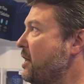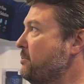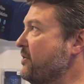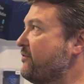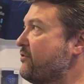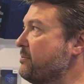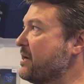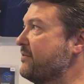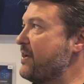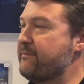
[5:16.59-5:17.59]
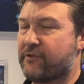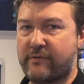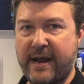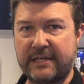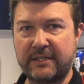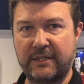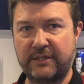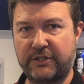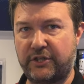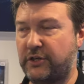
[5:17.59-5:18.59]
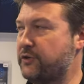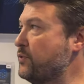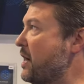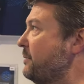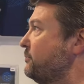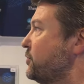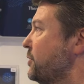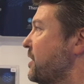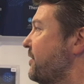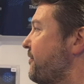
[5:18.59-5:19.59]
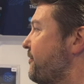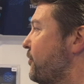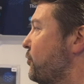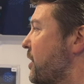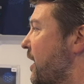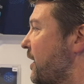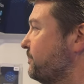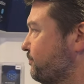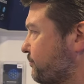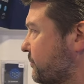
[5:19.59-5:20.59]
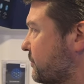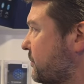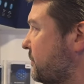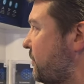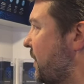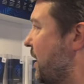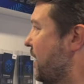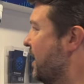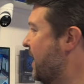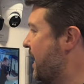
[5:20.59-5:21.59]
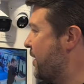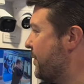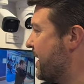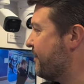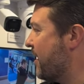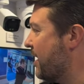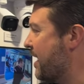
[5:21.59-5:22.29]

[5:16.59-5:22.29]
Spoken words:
moving from kind of infrared to a kind of full color. Here we have our